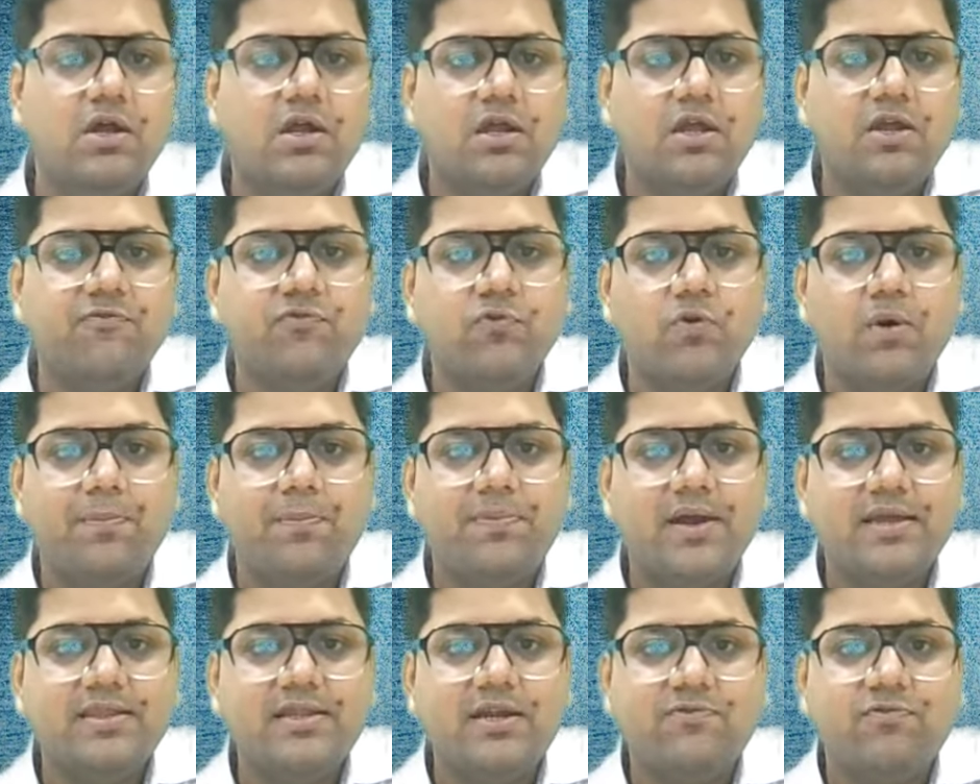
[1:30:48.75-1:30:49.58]
If you
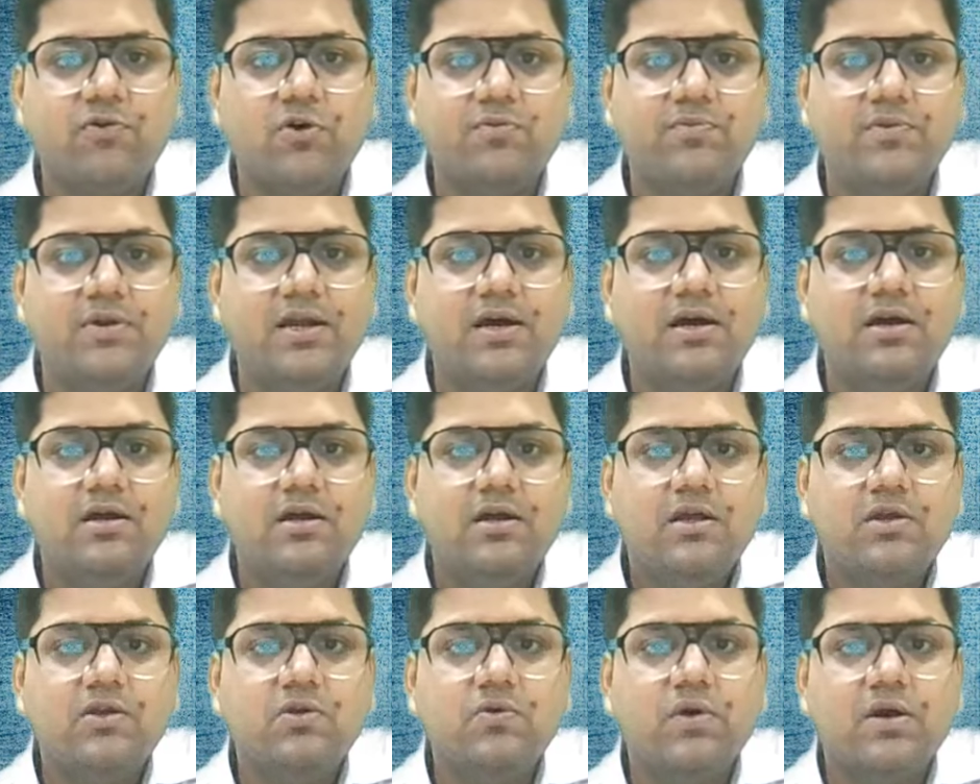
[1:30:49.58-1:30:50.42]
apply that formula,
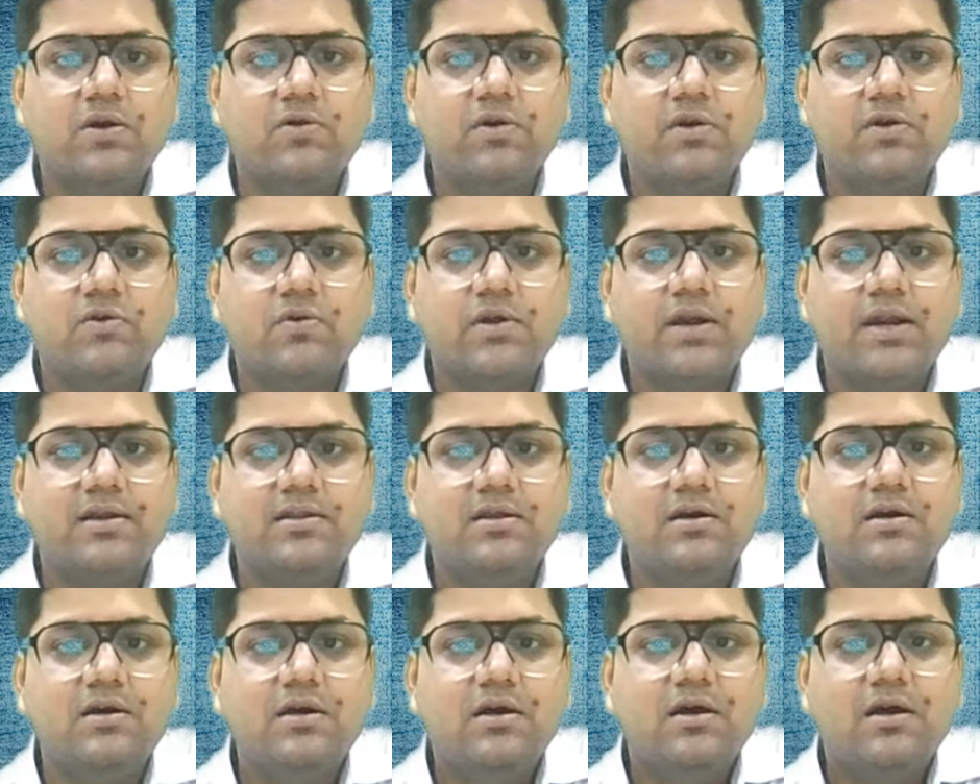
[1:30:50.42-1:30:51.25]
you are going to get
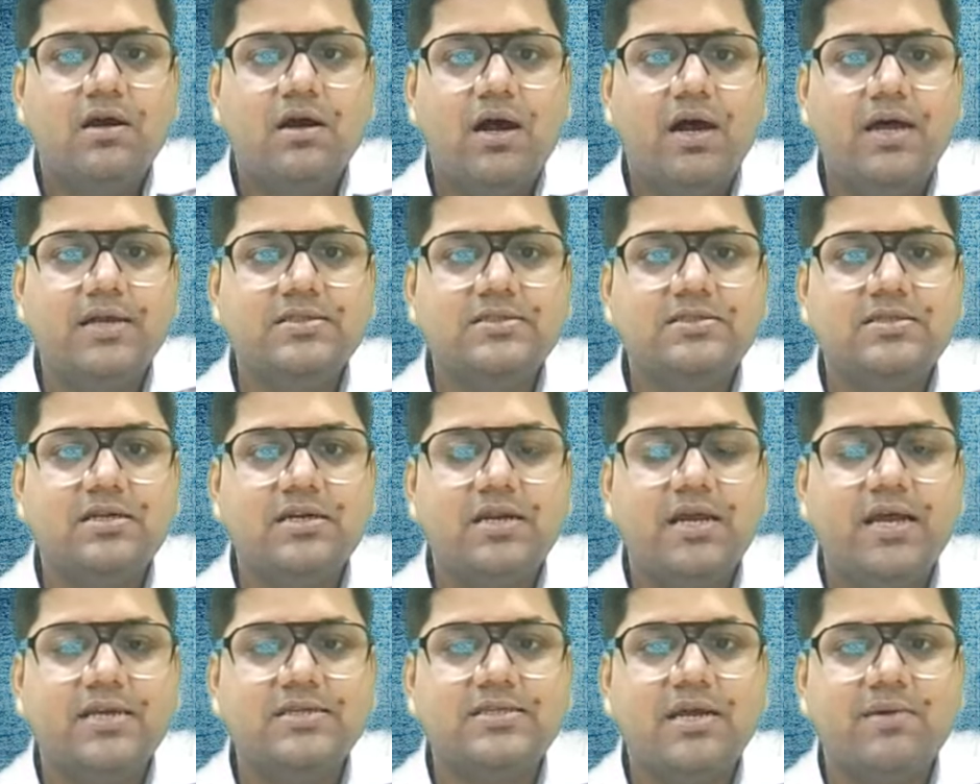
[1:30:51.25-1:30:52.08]
the answer
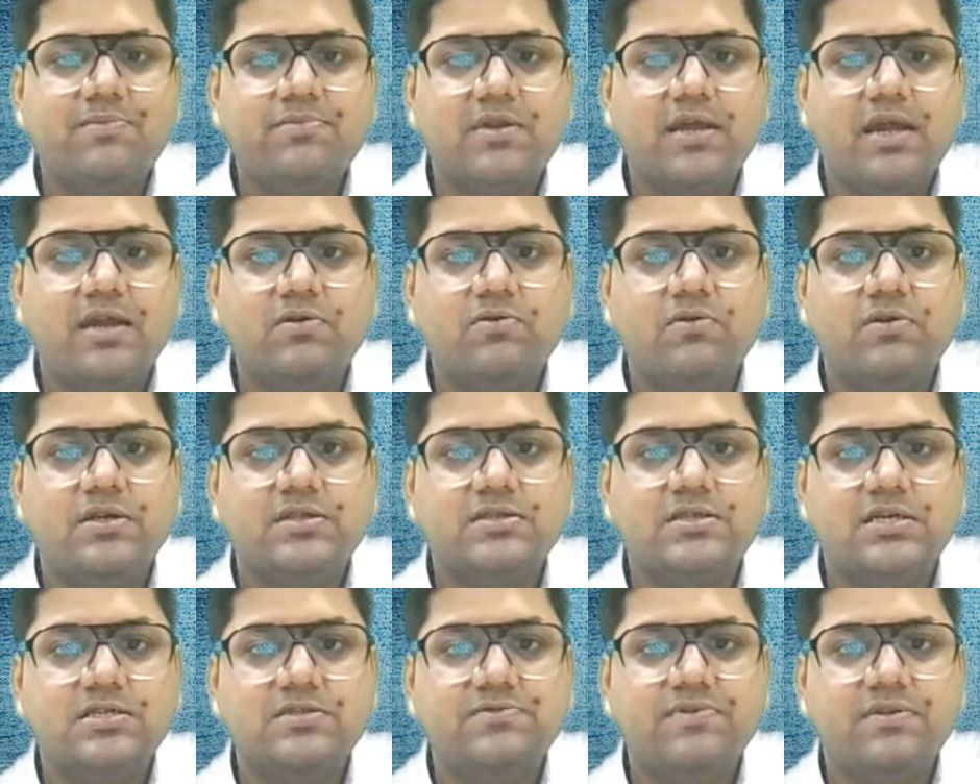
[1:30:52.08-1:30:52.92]
as I am trying to
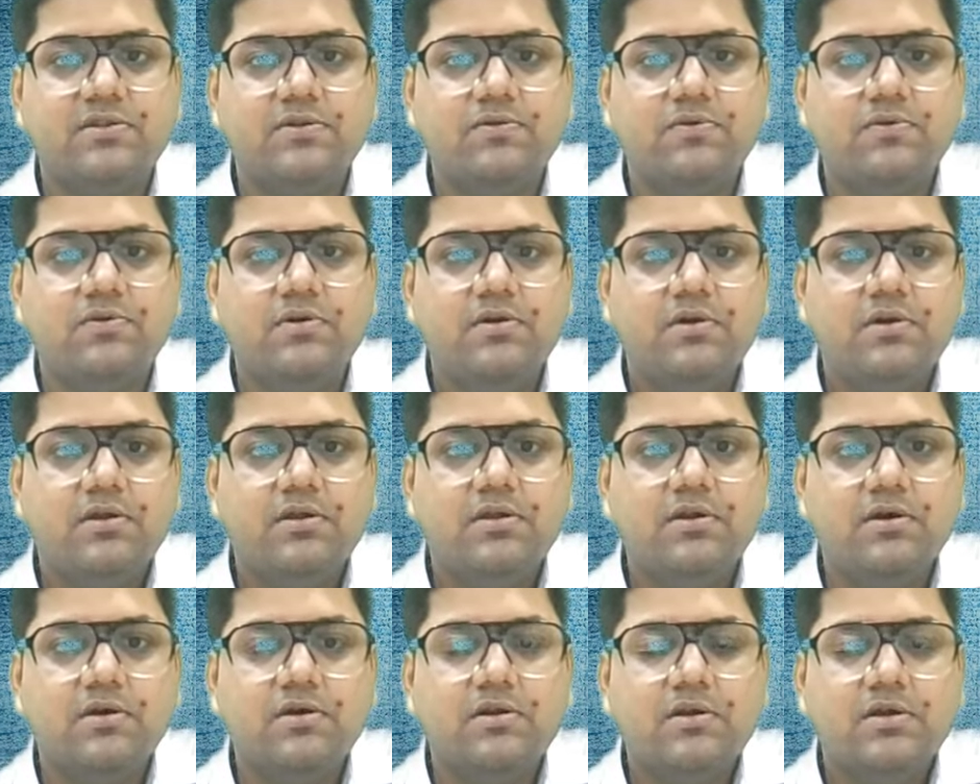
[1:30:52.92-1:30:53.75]
discuss with you
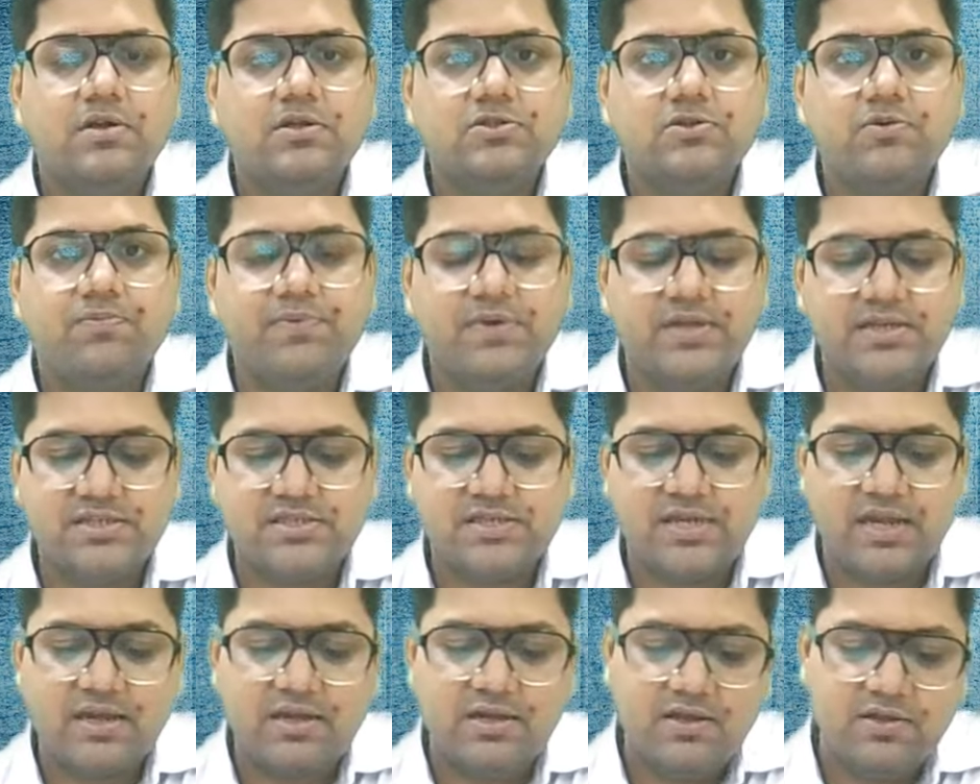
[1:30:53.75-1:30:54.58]
here. So please
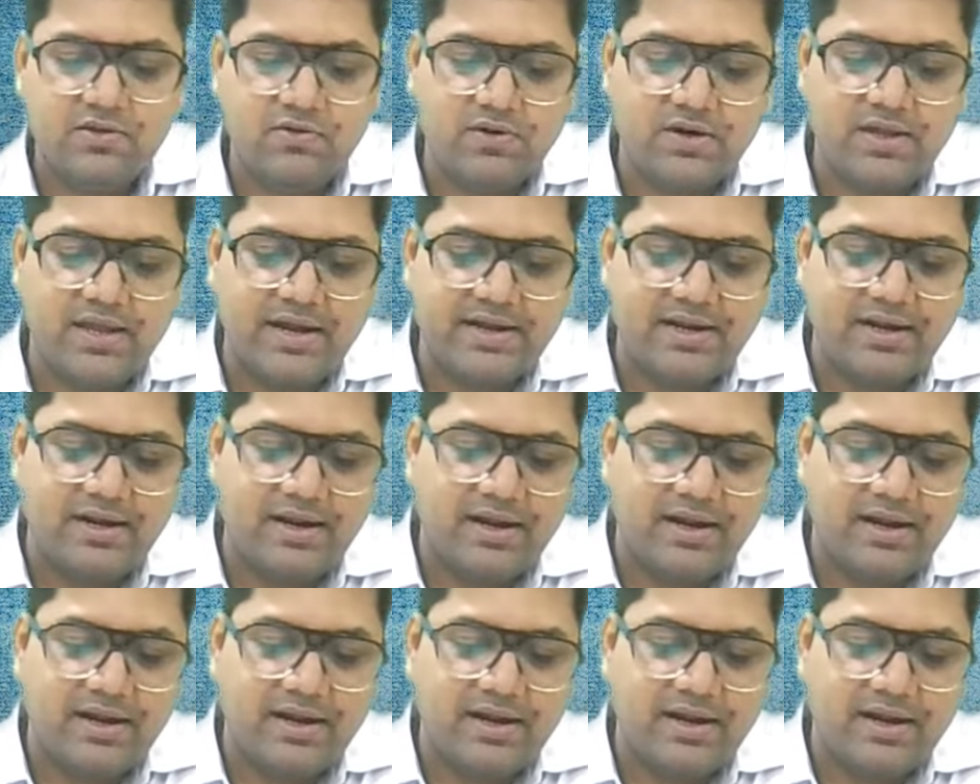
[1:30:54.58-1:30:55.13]
check, you will get an